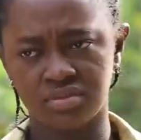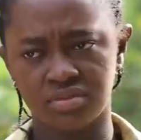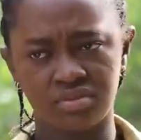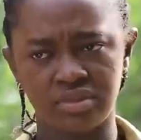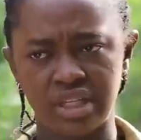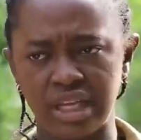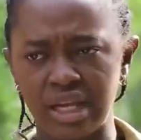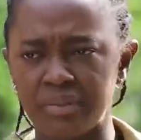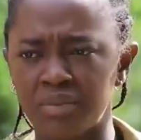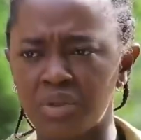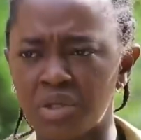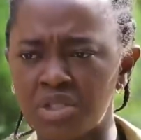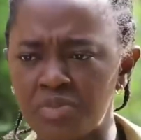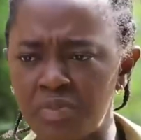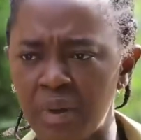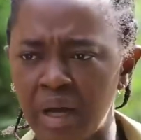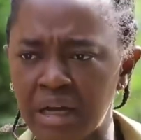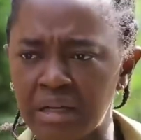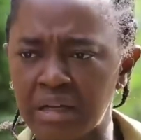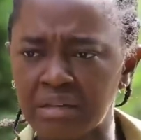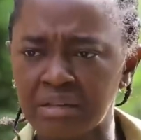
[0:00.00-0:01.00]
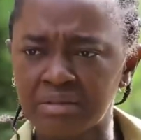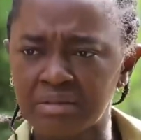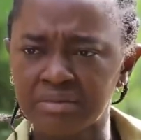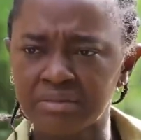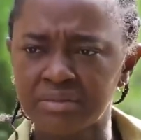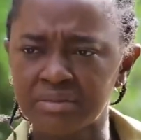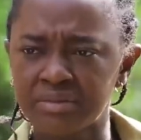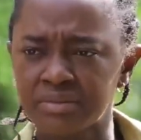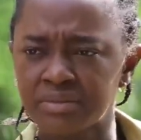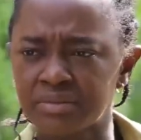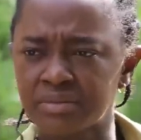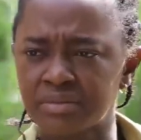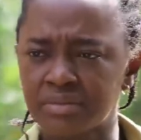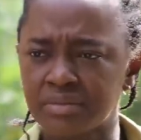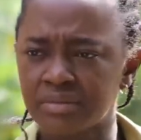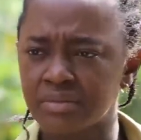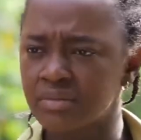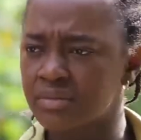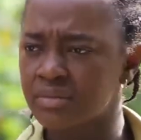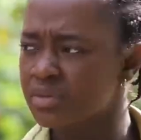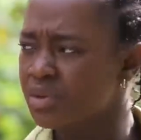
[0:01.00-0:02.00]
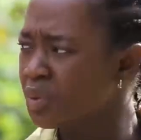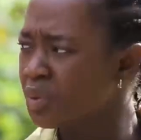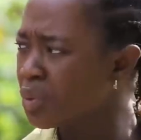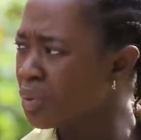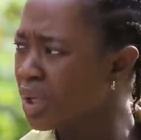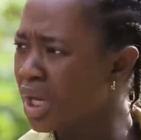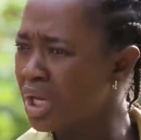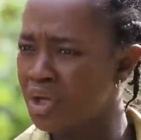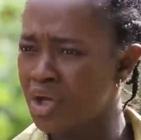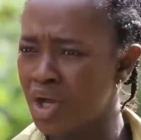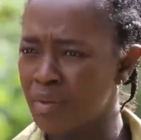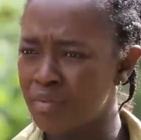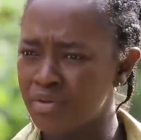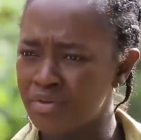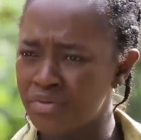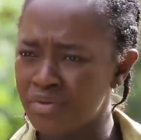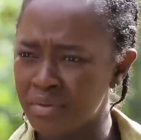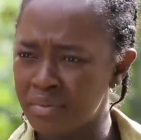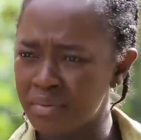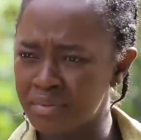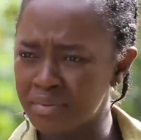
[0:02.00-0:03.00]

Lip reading: I am not back. Where are you coming from?